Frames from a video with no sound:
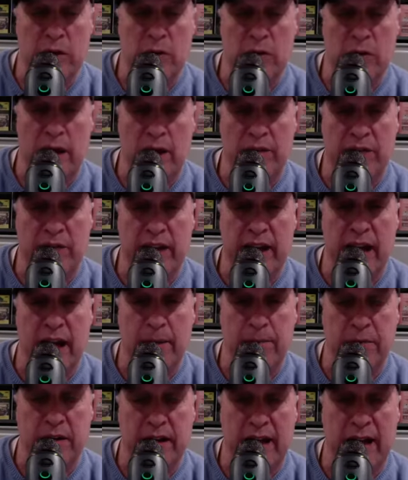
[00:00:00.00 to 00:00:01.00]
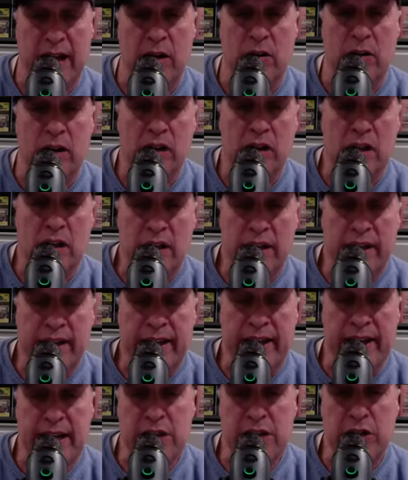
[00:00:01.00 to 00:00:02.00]
Ralph, he opted out.
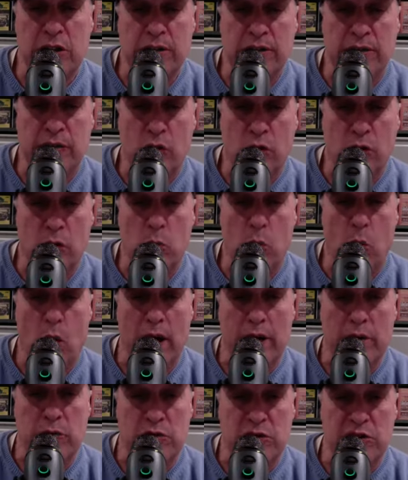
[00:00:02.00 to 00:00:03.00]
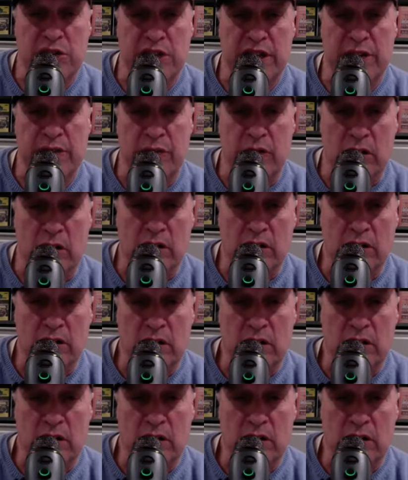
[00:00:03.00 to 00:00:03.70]
He's a converted wide receiver,